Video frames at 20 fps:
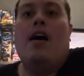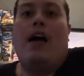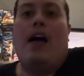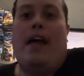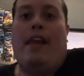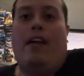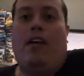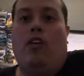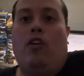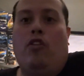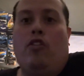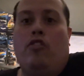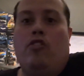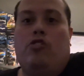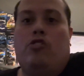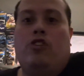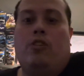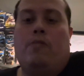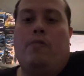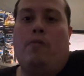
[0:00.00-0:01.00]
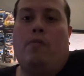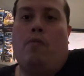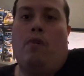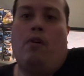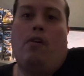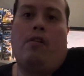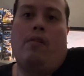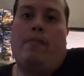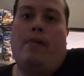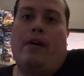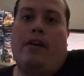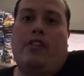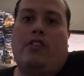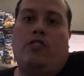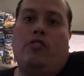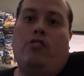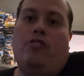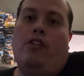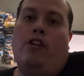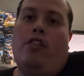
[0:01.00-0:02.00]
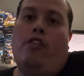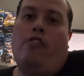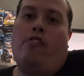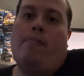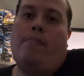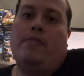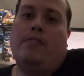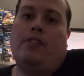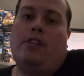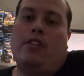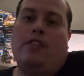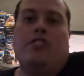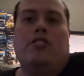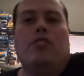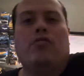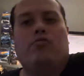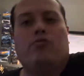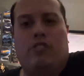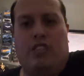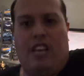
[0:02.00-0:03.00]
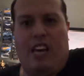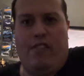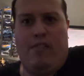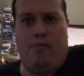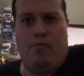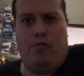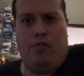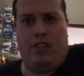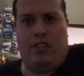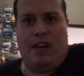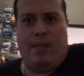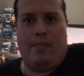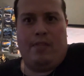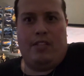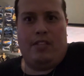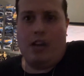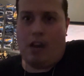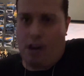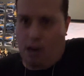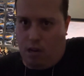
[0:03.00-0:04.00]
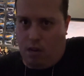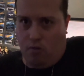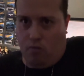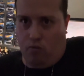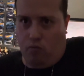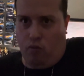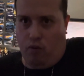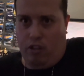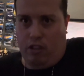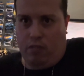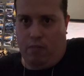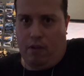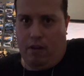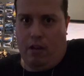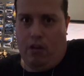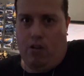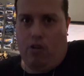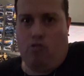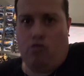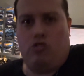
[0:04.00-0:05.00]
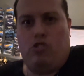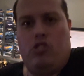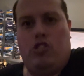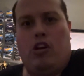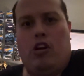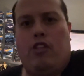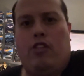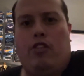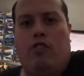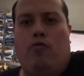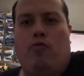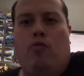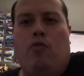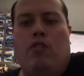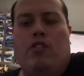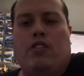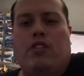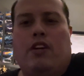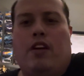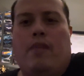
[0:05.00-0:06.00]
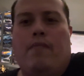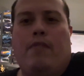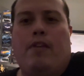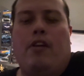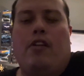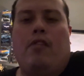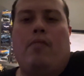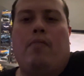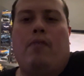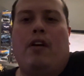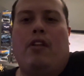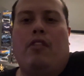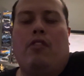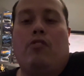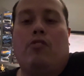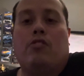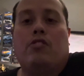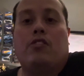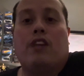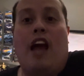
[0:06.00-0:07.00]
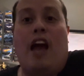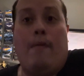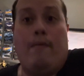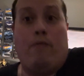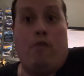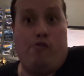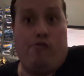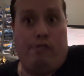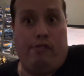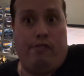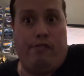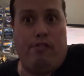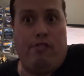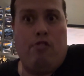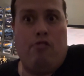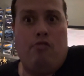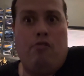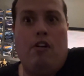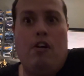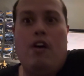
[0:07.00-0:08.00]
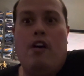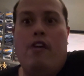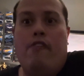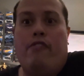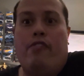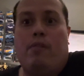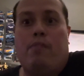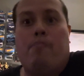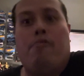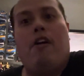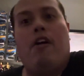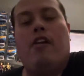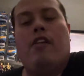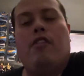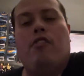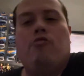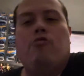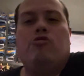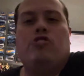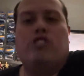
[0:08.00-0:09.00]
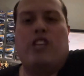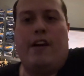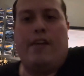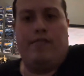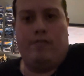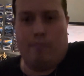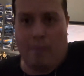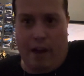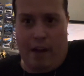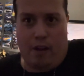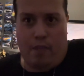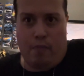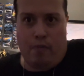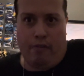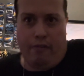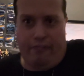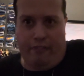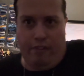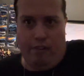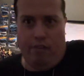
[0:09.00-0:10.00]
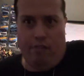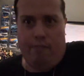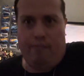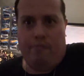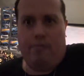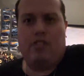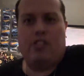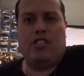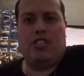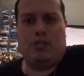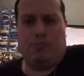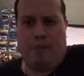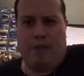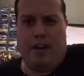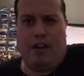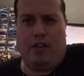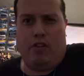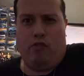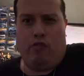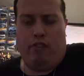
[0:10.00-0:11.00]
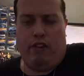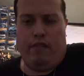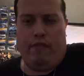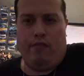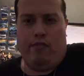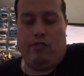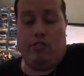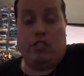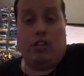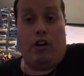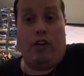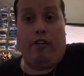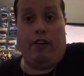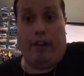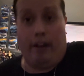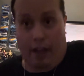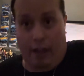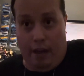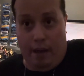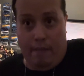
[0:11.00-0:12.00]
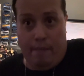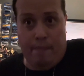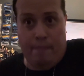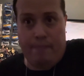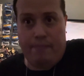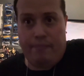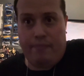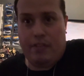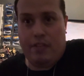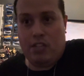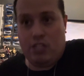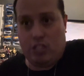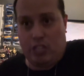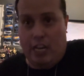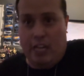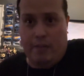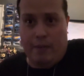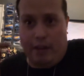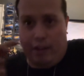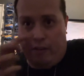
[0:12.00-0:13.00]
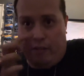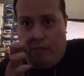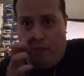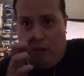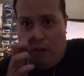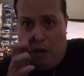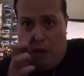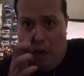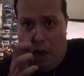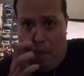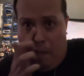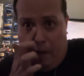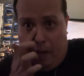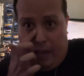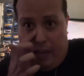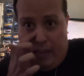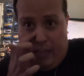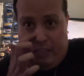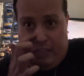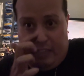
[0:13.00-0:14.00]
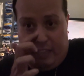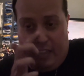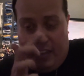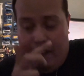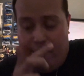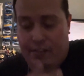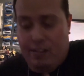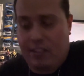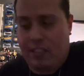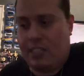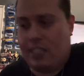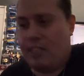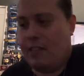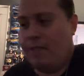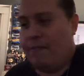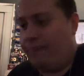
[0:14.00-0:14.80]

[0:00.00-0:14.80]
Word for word: And hello, YouTube, and welcome back to another episode of The Zone TV Entertainment with me, your host, Jonathan, once again bringing you my thoughts and movie review for the brand new James McAvoy film, Speak No Evil, starring him, James McAvoy, and Mackenzie Davis.